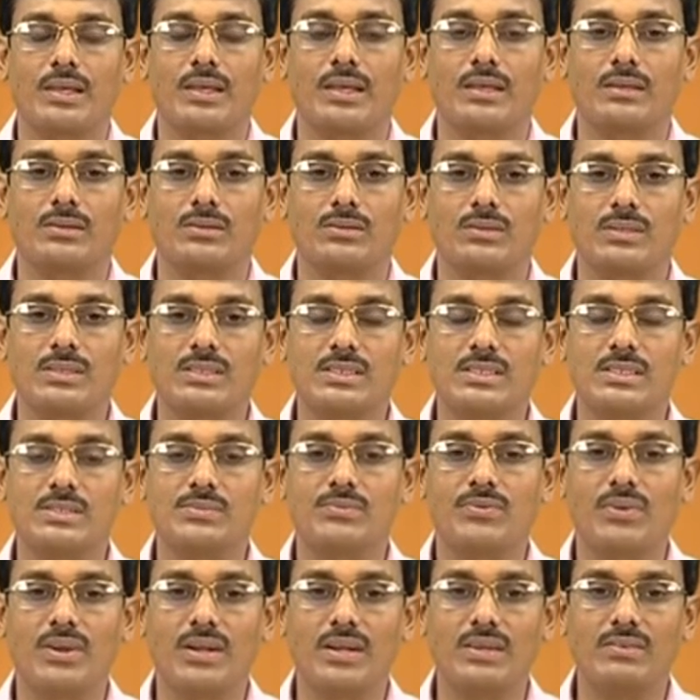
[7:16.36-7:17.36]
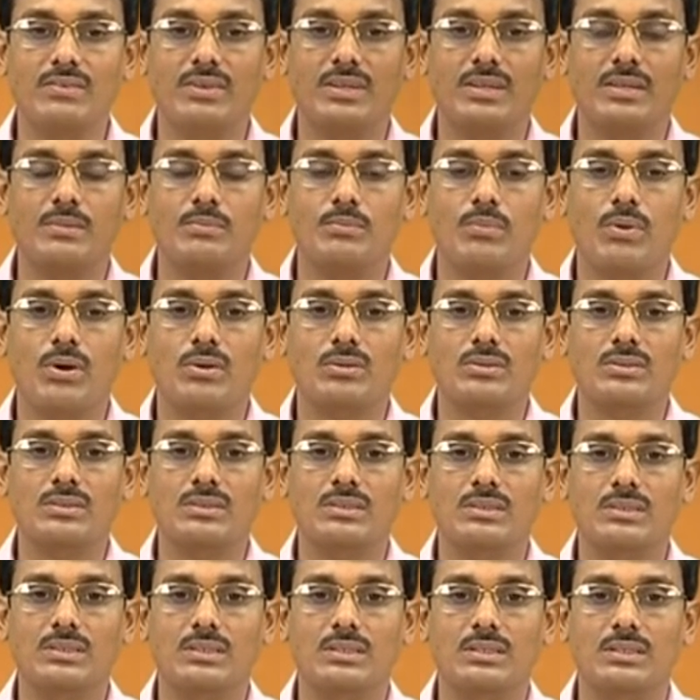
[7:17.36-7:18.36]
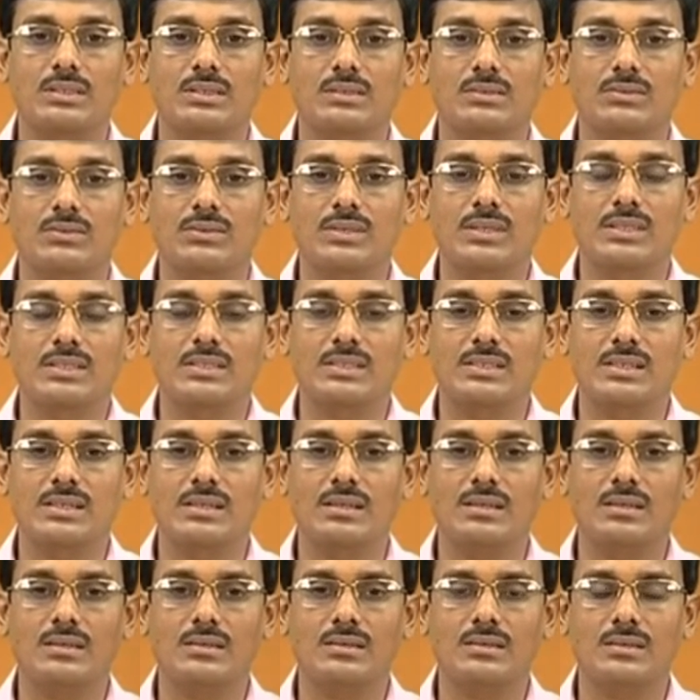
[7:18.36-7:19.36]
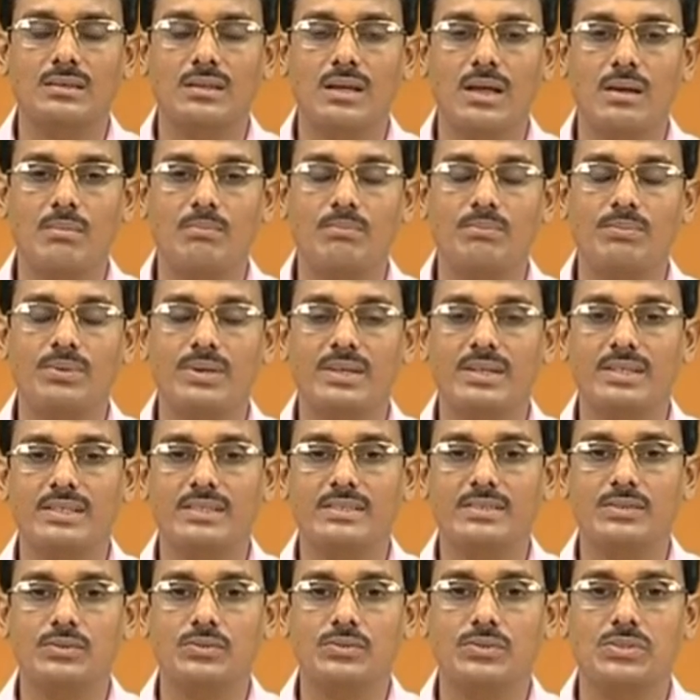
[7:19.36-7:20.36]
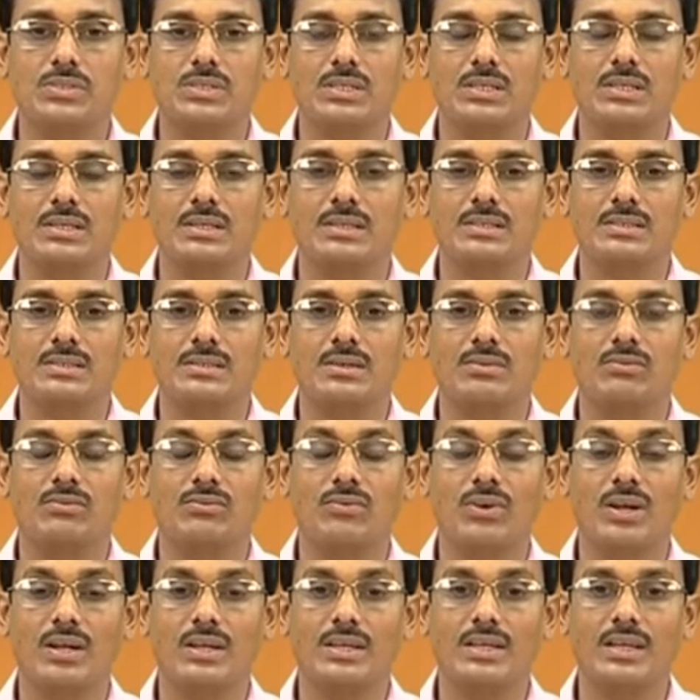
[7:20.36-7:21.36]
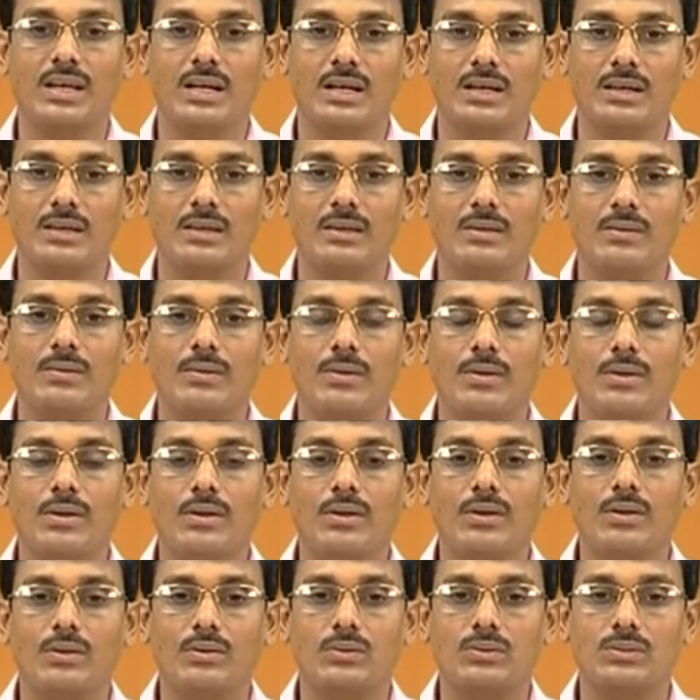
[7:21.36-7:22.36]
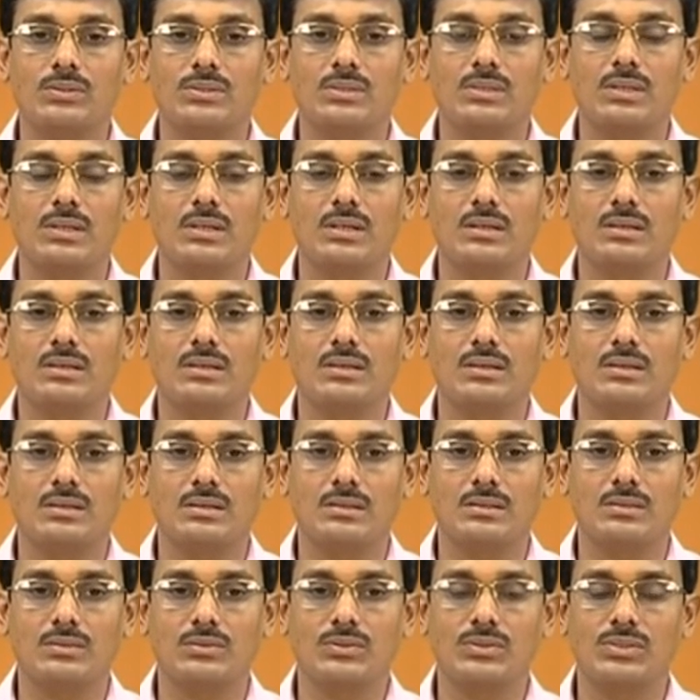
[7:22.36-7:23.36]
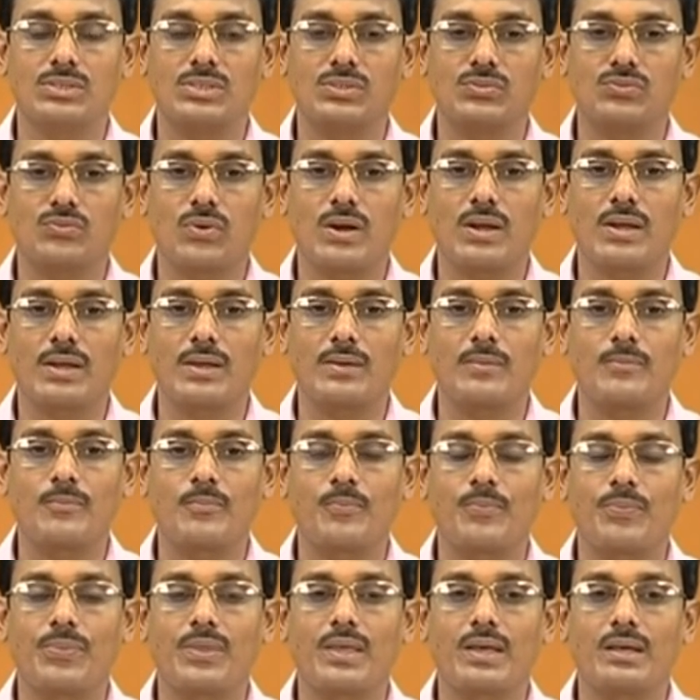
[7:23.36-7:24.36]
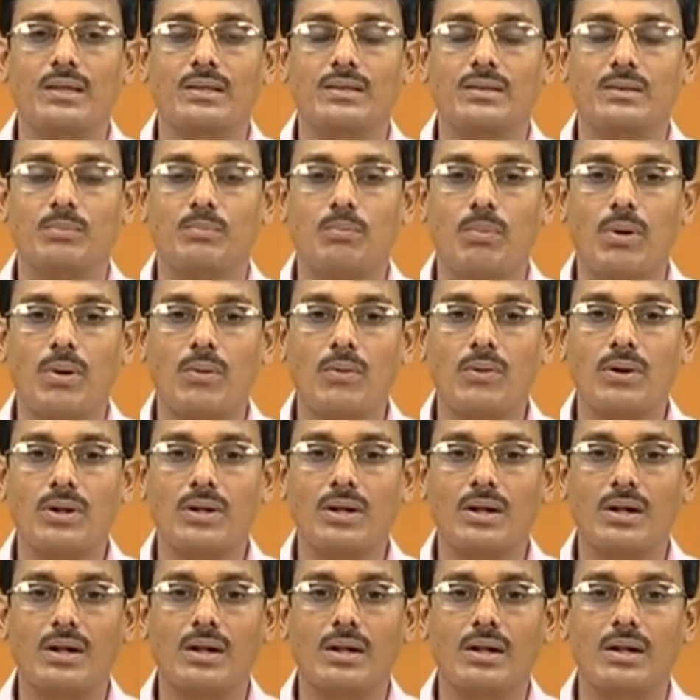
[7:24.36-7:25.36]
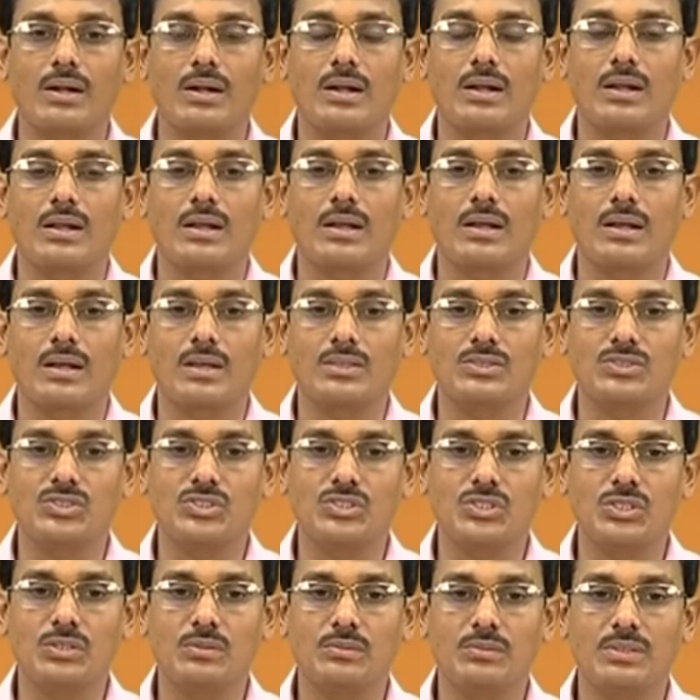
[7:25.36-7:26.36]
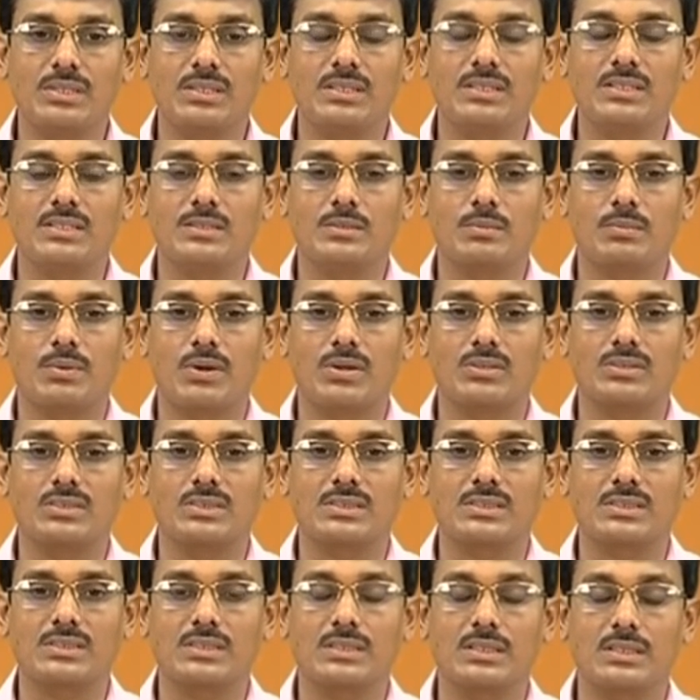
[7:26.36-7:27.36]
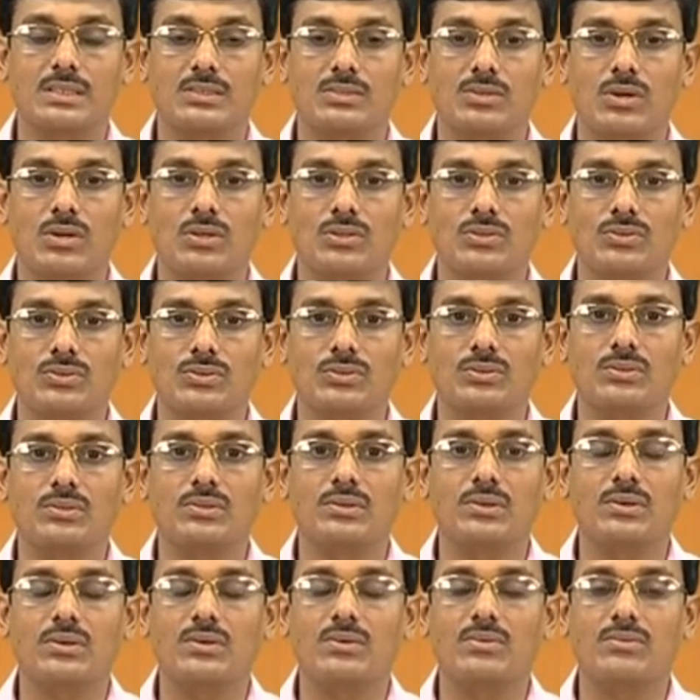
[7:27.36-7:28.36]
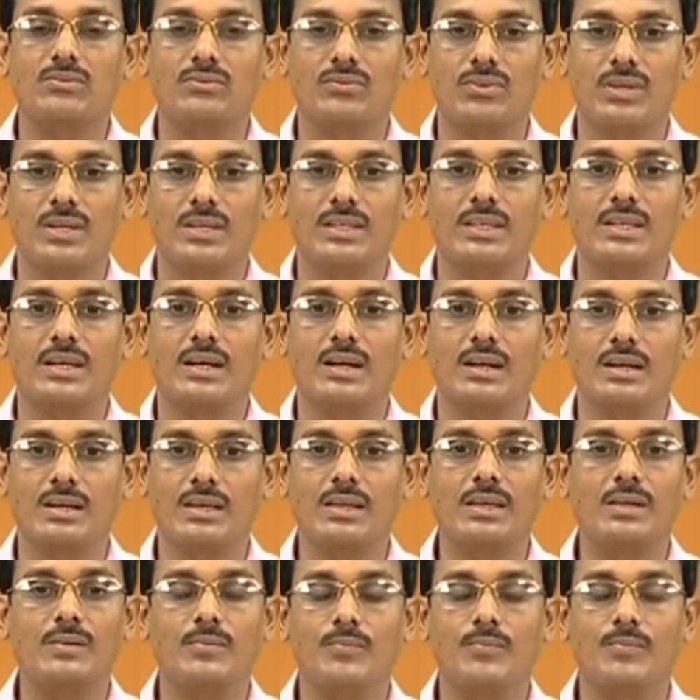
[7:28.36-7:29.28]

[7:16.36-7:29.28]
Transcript: So, this is very important. We can see the amperage used is very high, which is why the power consumed in this process is also very high,